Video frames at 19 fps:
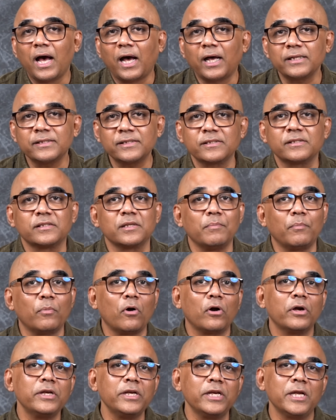asks a
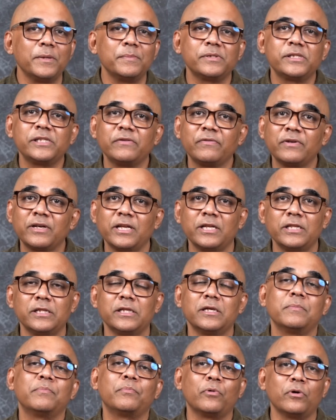boy named named
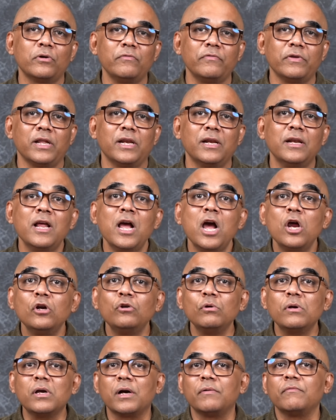Sivanandan
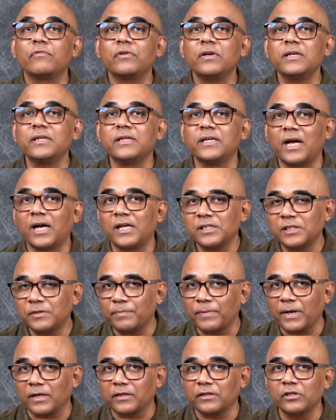to come for a dance
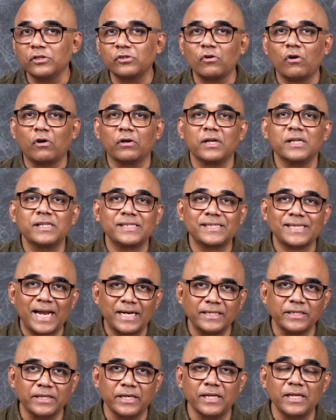practice on a
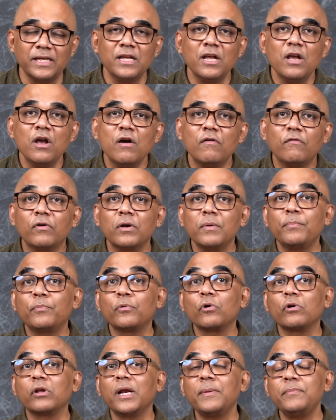Saturday for a
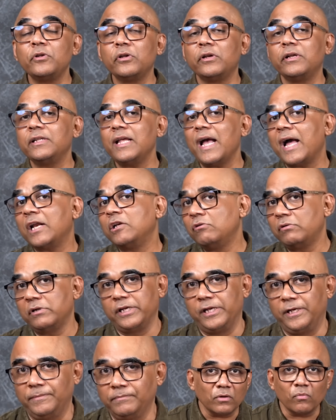program during the annual
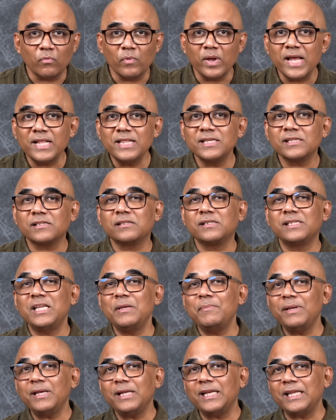day. The way this
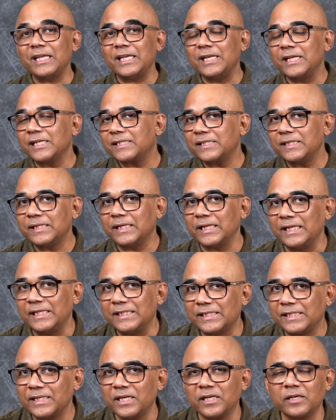seemingly innocent
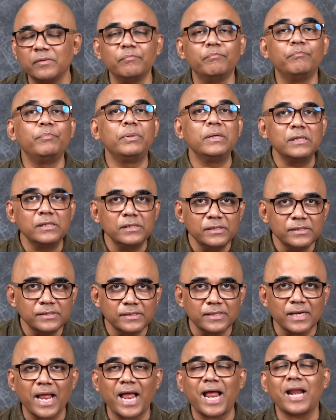incident
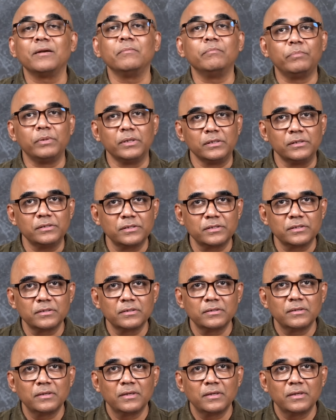builds and builds